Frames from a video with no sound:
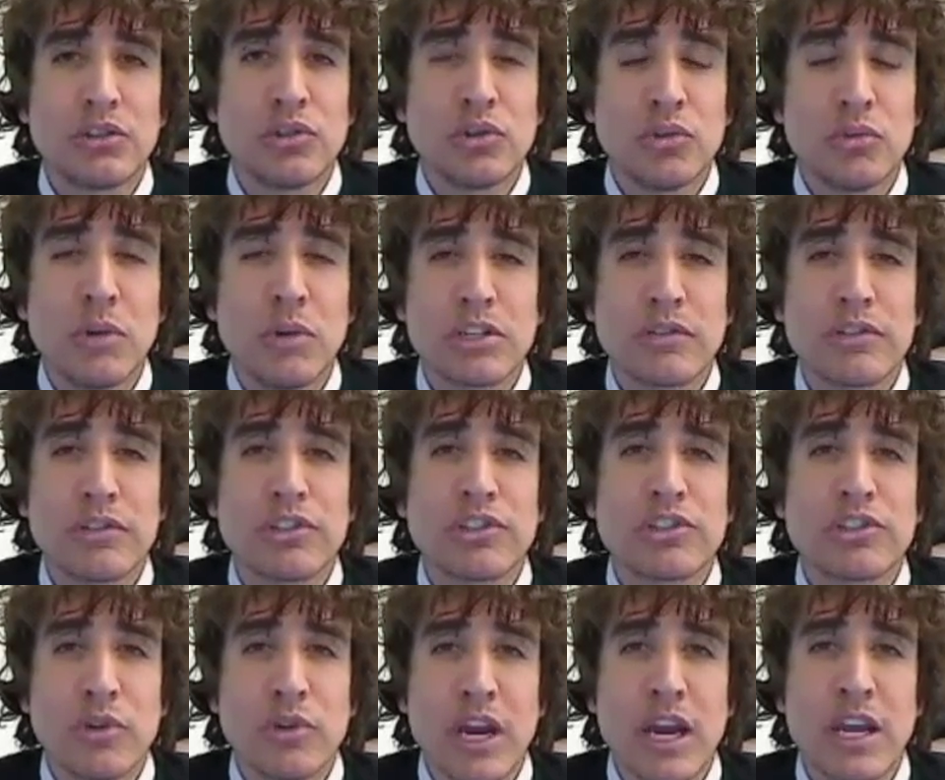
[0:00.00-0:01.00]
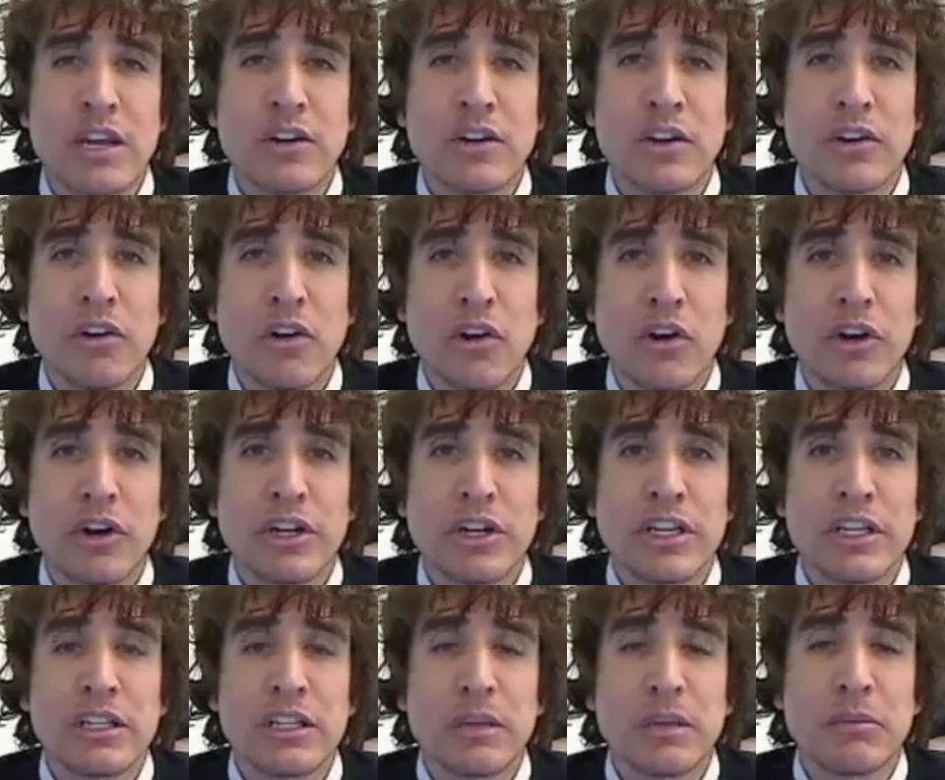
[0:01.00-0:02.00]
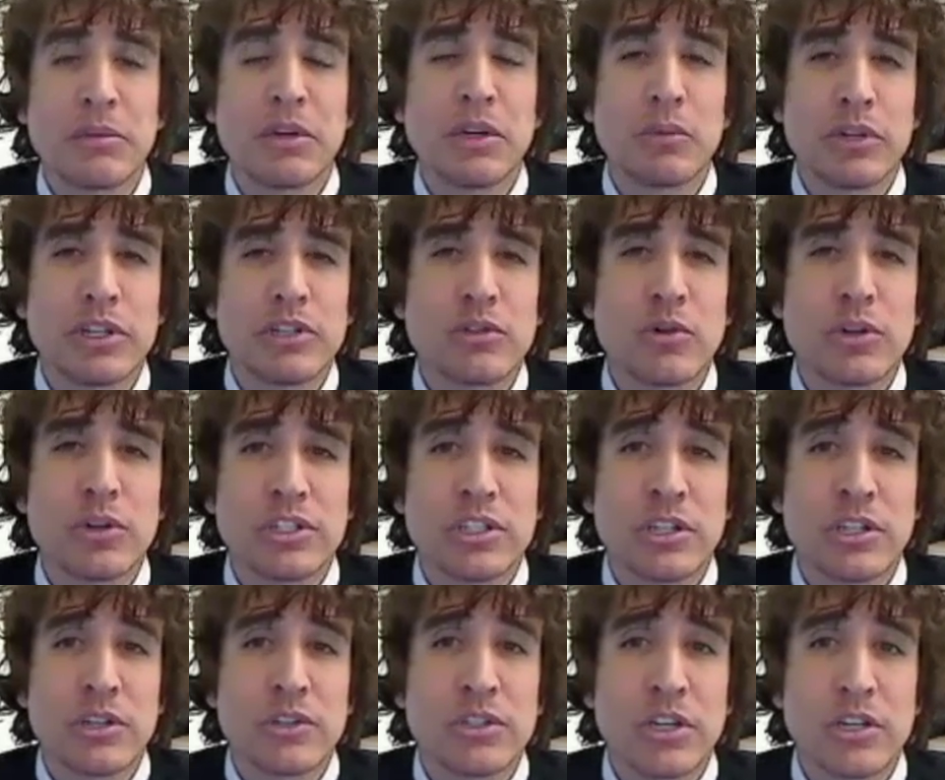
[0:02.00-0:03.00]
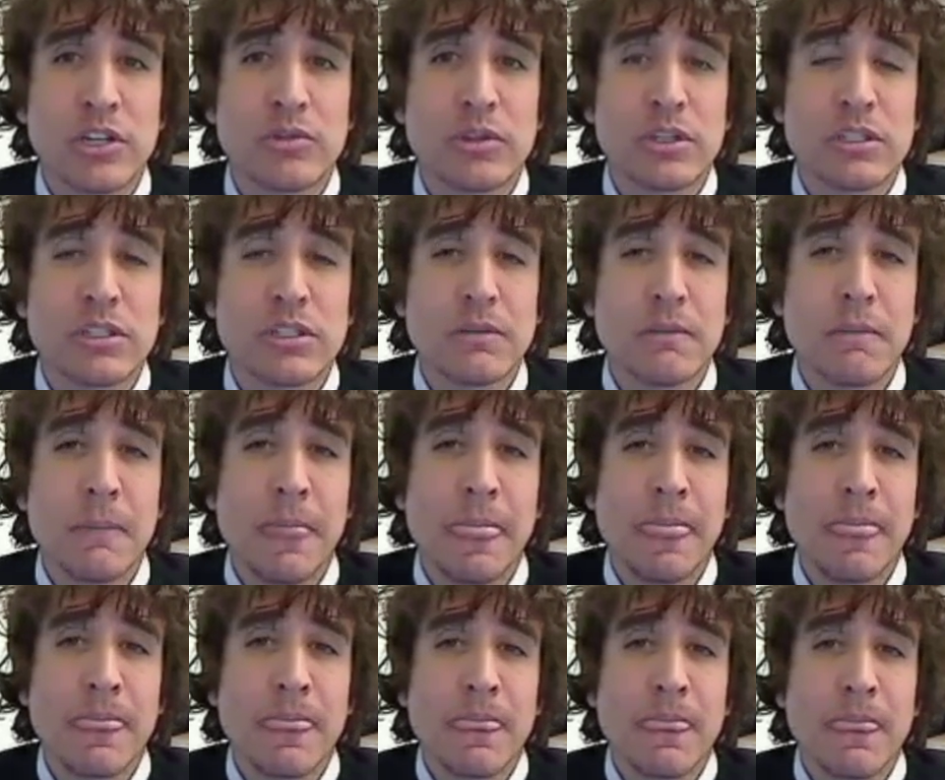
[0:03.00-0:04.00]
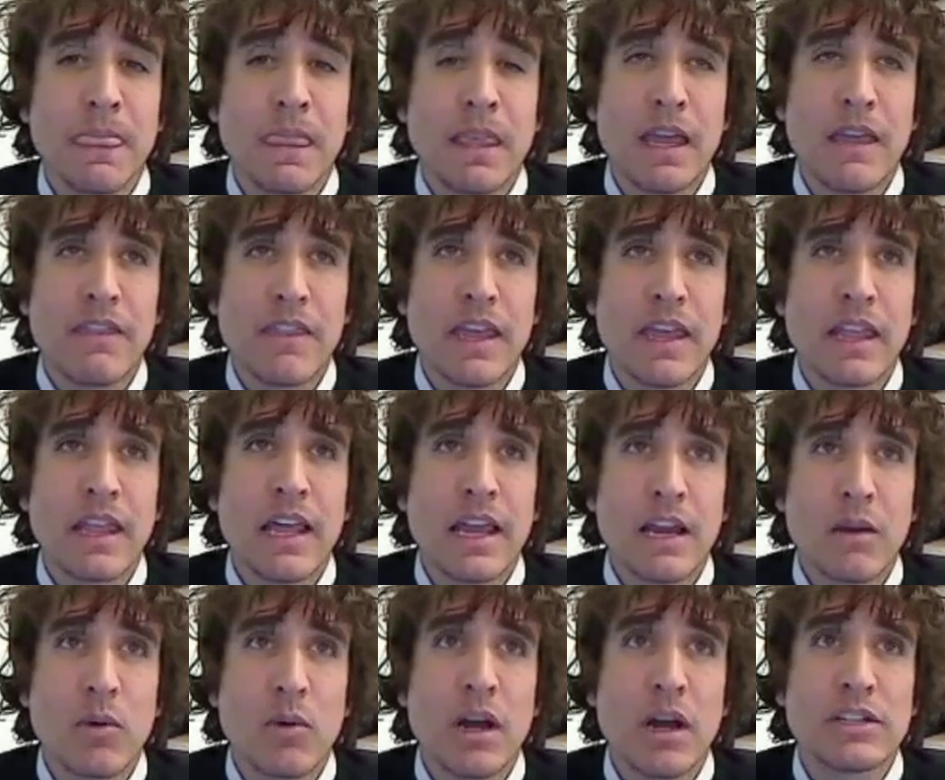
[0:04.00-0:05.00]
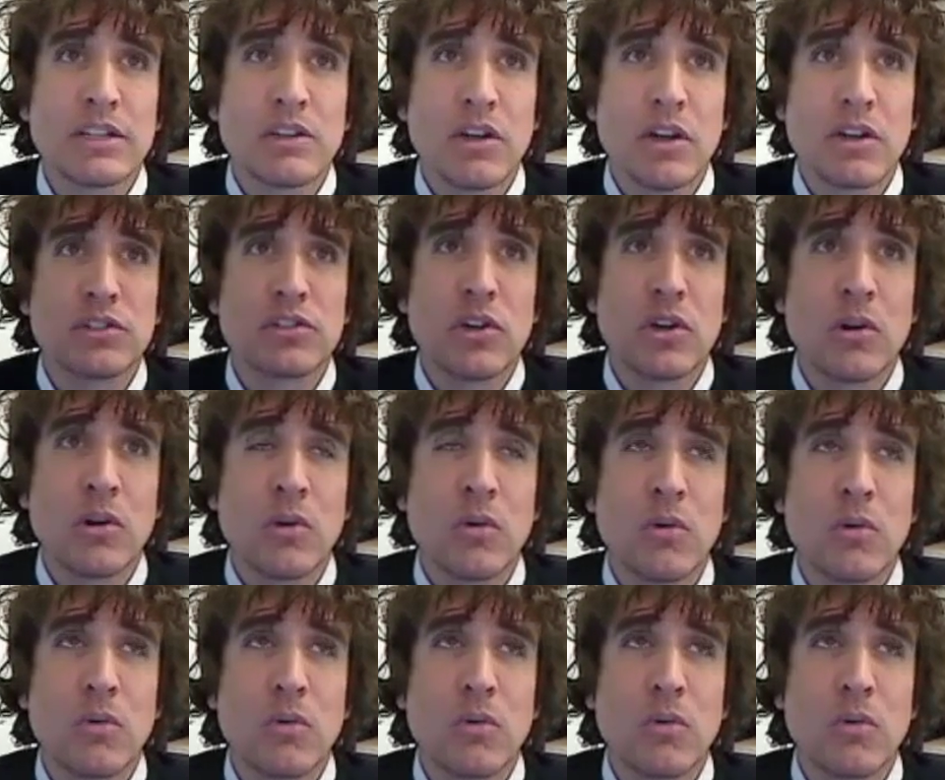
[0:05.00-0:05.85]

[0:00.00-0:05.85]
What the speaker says: too much of a strain on already limited resources in those countries. And then likewise also